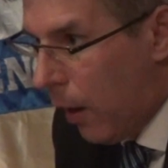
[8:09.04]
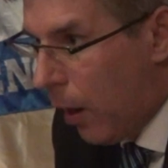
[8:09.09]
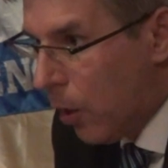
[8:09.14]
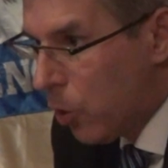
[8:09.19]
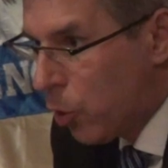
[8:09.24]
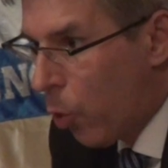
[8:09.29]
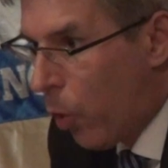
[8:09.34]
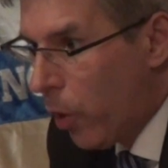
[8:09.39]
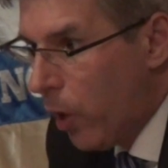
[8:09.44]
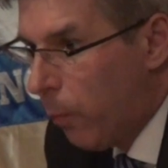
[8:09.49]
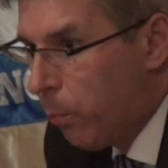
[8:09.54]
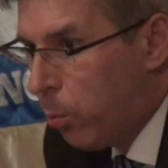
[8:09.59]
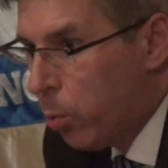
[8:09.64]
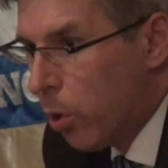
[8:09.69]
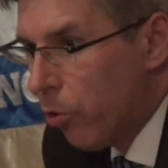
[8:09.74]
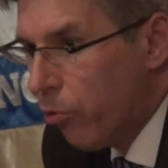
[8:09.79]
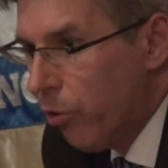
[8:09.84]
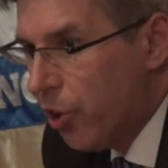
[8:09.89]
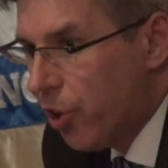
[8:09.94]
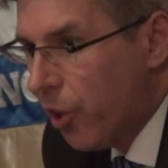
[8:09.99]
I saw a
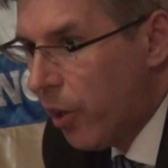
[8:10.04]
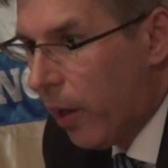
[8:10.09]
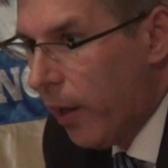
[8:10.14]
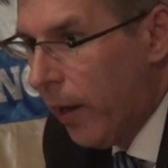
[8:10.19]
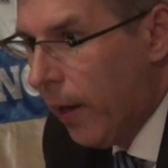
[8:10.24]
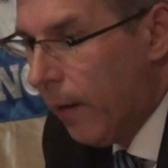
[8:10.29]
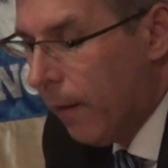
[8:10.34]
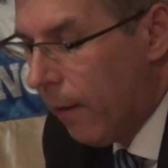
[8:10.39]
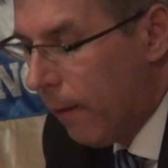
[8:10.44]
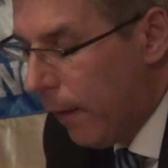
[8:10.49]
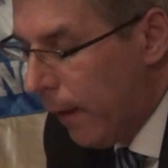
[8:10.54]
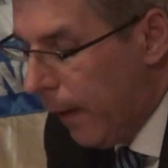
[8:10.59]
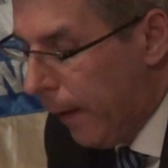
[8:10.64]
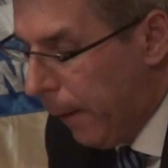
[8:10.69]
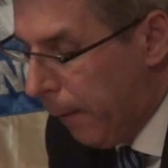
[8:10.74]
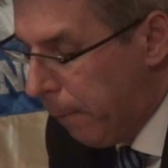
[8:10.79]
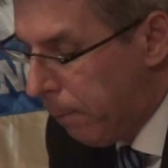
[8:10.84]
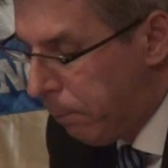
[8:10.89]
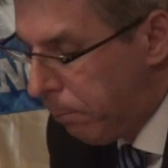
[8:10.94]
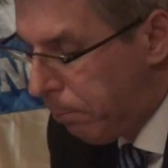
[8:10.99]
report recently,
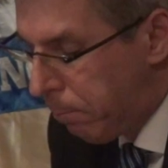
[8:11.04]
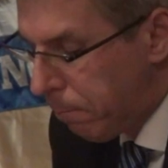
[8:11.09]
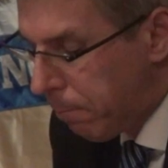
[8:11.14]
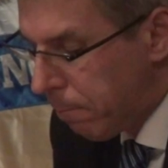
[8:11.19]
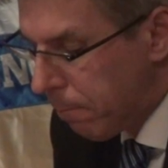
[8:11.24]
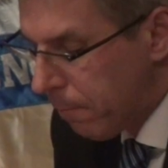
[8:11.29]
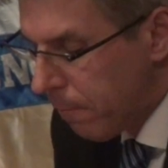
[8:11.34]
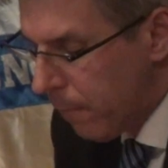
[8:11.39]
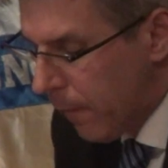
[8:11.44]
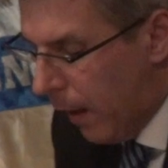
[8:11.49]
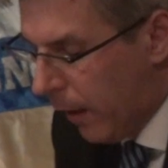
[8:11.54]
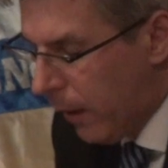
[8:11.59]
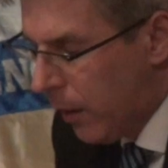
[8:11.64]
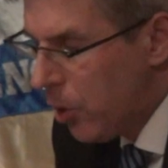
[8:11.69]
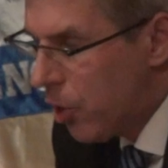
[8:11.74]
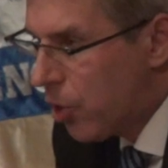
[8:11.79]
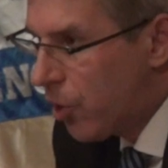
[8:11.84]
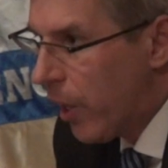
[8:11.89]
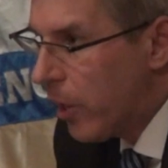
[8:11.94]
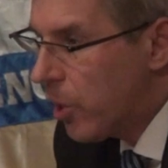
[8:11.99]
I think
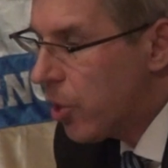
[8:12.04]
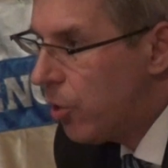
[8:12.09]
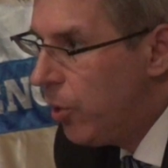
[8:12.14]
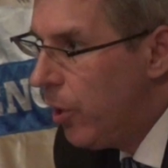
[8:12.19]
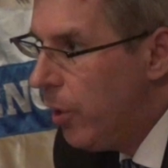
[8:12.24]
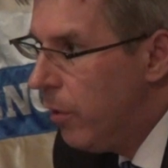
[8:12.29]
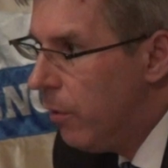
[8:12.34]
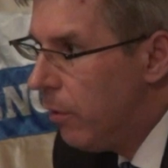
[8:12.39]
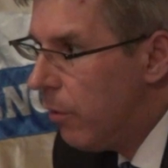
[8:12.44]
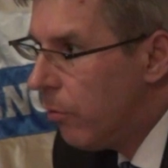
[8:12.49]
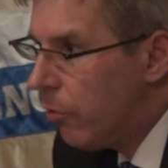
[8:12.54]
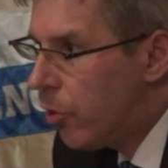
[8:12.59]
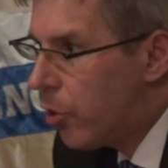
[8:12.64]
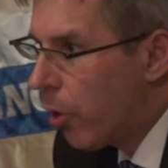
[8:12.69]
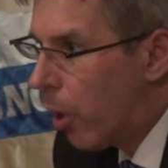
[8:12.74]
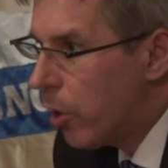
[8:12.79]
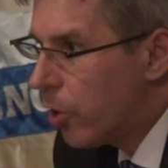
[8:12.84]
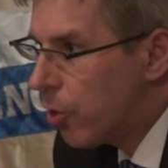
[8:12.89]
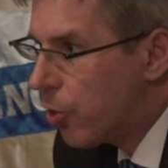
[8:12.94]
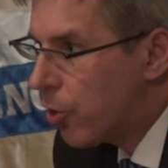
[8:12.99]
it's 16
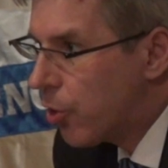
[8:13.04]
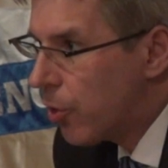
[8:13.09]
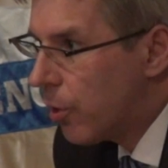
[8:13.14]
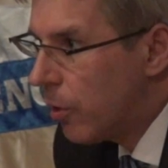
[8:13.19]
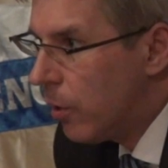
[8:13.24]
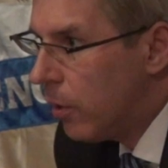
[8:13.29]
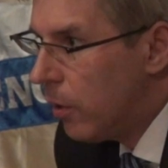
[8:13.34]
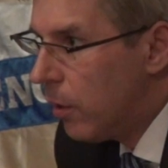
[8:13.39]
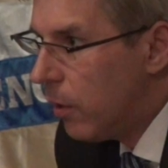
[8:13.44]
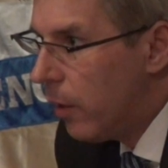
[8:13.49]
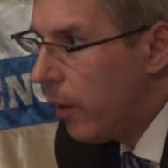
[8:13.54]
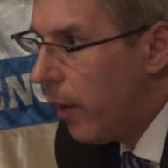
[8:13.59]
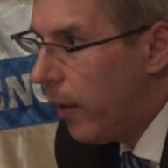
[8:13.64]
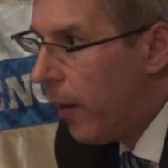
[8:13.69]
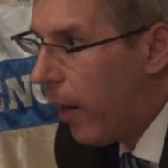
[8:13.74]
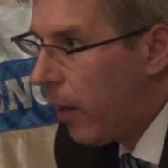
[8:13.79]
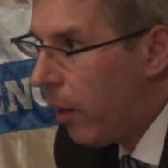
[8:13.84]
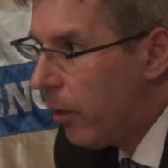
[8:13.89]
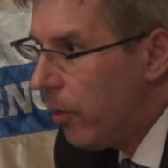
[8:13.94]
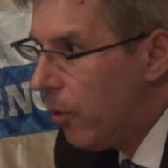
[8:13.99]
trusts in
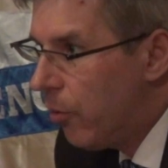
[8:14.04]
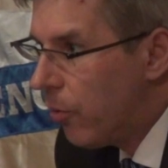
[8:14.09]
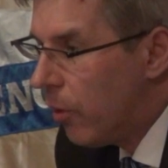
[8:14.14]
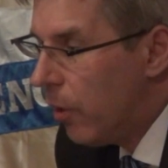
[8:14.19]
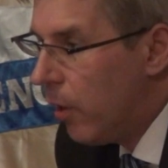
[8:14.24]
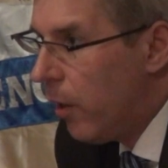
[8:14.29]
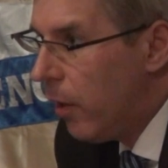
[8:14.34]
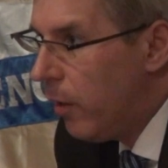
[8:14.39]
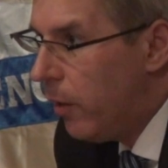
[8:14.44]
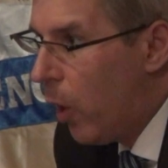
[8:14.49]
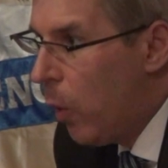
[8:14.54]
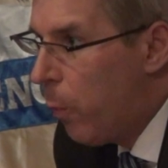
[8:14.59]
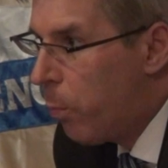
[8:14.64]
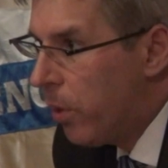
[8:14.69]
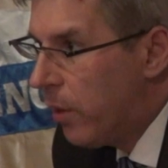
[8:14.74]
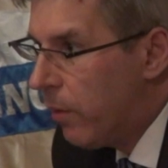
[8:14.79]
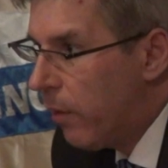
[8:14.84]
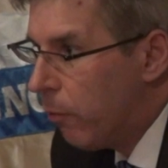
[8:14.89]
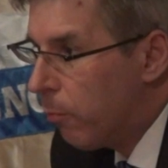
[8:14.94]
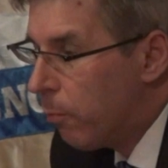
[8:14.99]
England now
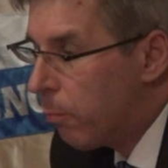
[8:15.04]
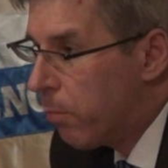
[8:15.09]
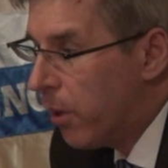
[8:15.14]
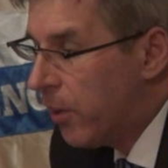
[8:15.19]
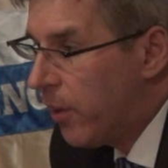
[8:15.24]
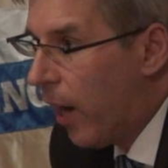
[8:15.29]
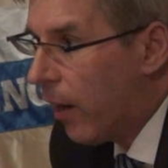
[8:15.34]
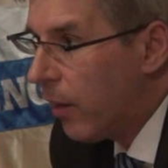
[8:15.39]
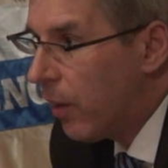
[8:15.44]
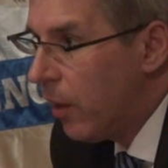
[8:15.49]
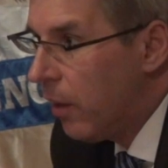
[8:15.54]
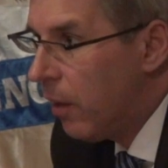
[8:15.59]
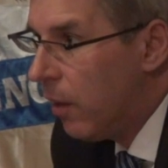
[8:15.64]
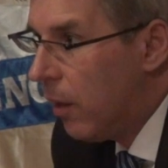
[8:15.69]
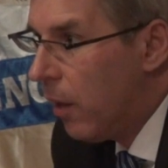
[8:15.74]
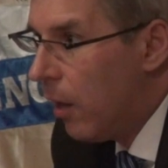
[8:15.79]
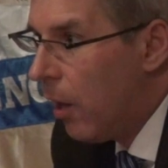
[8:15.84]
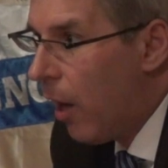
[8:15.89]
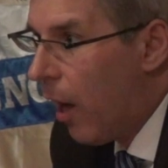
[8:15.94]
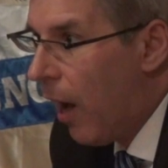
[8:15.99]
predicting
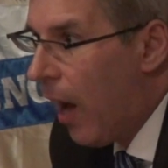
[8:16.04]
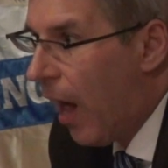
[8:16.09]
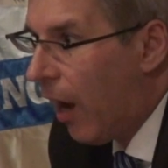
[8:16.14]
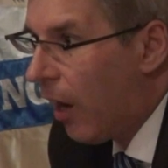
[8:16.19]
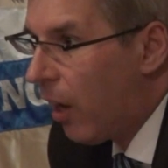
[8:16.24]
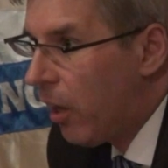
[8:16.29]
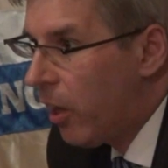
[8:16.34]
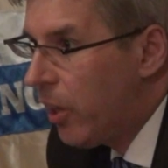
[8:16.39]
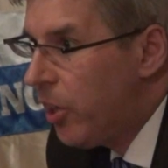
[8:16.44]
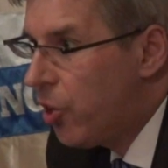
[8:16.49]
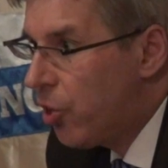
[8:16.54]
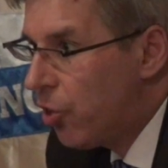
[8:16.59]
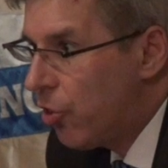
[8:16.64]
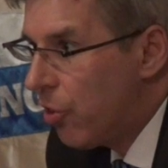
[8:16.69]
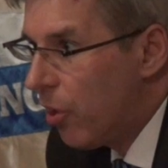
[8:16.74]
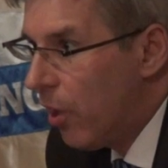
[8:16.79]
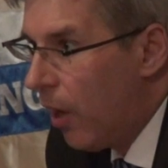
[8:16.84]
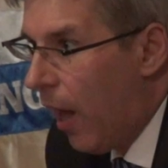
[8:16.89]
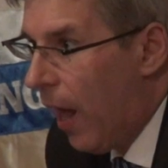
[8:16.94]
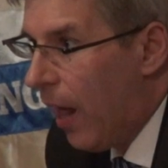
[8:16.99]
at least
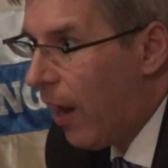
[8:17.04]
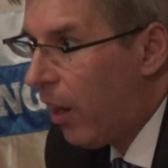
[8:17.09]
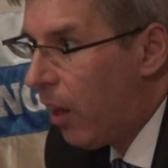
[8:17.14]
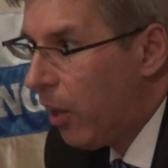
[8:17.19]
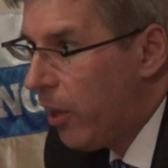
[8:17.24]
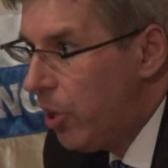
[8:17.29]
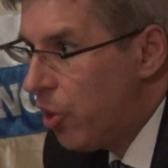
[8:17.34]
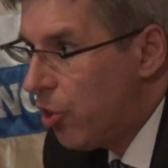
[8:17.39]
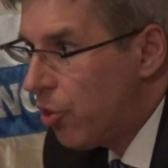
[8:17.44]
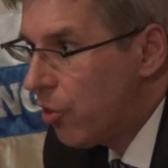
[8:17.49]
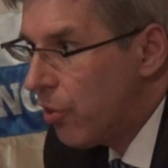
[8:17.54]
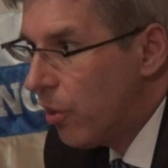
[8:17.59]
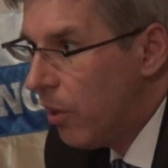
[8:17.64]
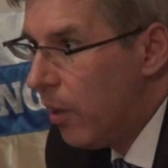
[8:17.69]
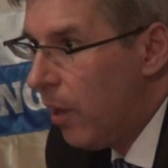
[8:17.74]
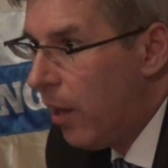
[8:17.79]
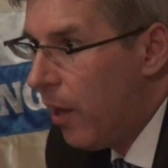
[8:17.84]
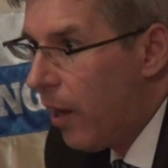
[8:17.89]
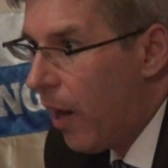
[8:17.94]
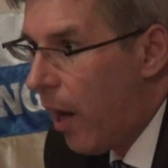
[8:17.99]

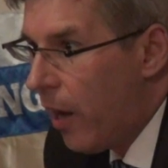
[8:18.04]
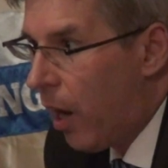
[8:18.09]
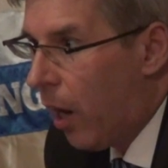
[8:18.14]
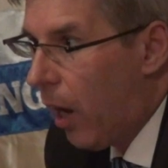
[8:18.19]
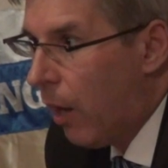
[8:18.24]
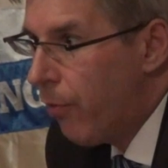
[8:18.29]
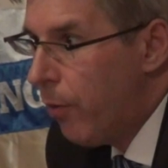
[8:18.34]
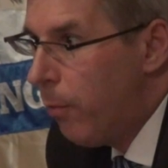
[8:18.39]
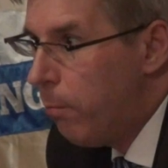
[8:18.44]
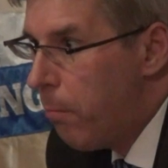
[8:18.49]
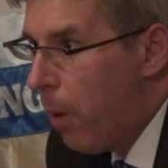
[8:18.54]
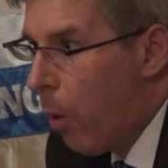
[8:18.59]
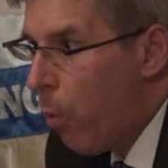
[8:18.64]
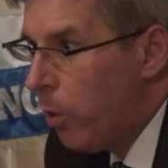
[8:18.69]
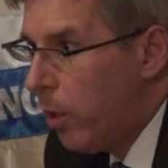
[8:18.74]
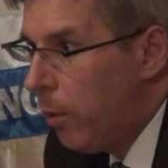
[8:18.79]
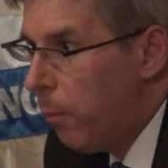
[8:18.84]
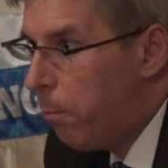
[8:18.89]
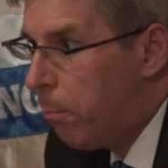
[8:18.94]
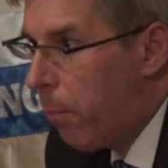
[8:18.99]
an £11
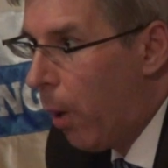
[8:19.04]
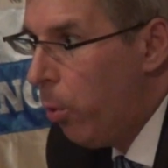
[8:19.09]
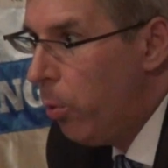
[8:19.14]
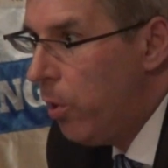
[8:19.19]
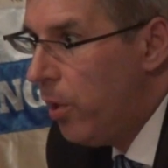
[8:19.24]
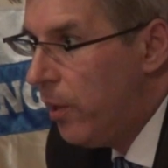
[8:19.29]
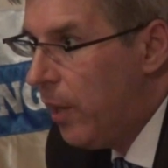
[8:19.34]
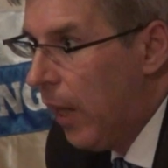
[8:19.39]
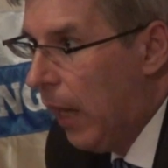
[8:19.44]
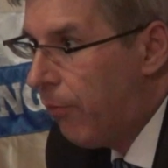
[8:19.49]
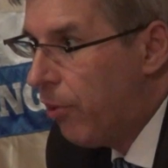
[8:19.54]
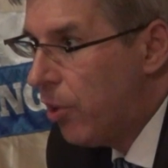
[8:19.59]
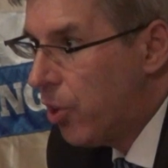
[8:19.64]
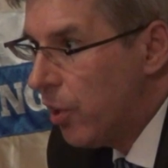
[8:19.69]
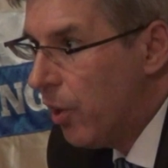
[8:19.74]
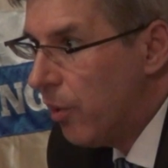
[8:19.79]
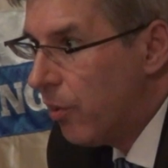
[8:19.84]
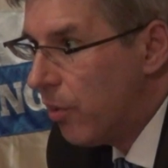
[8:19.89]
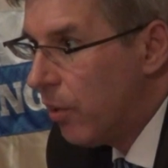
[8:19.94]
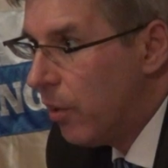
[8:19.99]
million
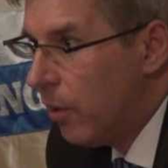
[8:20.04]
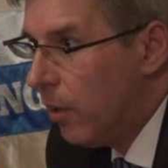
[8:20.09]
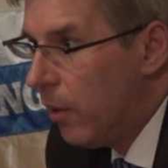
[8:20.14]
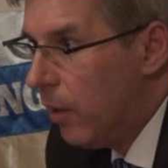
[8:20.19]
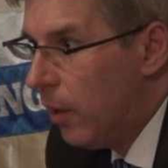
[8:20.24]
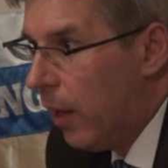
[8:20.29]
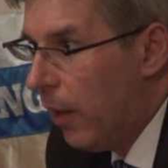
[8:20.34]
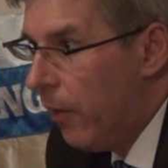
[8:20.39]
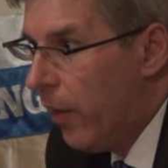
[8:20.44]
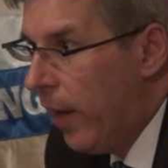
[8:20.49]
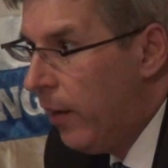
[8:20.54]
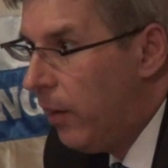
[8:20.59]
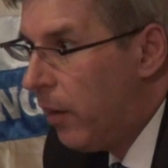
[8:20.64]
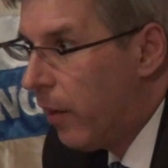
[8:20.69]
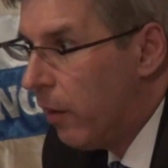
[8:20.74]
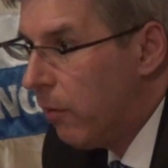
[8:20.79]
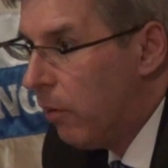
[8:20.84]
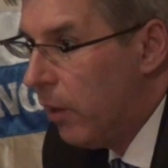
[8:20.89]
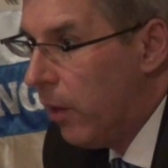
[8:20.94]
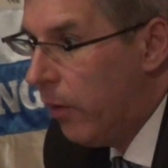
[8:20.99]
deficit at the end
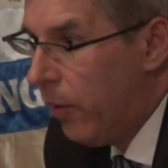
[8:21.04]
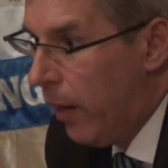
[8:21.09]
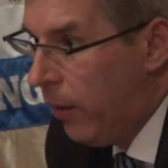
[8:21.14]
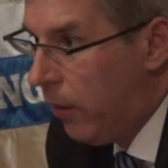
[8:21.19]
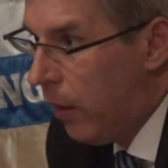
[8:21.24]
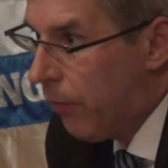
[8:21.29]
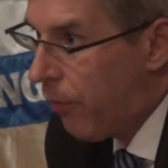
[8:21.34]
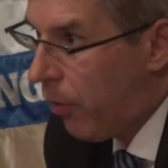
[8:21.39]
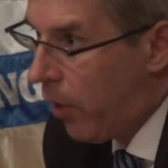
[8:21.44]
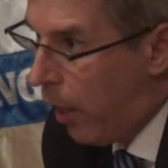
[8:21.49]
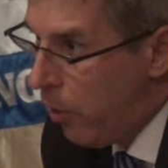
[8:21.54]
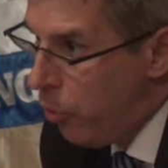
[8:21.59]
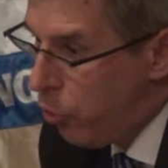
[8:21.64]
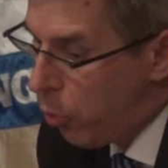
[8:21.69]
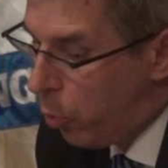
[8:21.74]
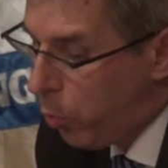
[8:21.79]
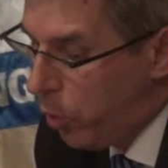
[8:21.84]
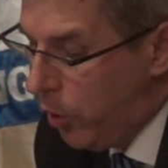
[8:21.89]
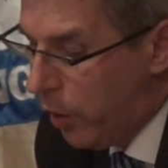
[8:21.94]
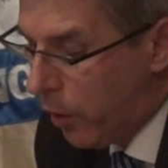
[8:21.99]
of the
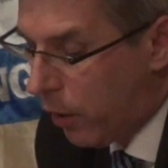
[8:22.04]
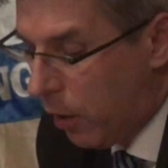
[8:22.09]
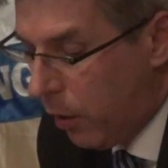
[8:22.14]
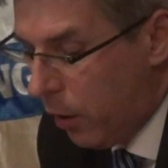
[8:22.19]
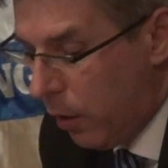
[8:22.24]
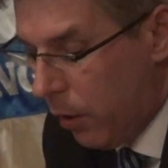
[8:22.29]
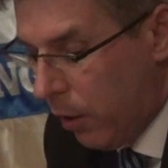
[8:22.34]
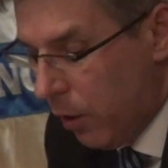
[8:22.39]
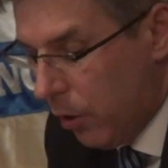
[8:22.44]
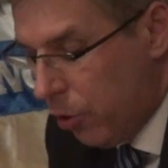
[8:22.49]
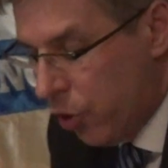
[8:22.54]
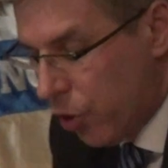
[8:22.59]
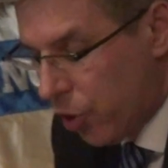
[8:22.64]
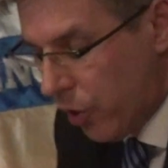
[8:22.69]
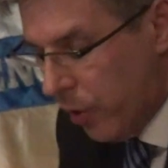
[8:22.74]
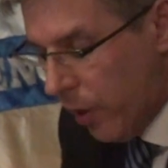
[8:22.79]
financial year, just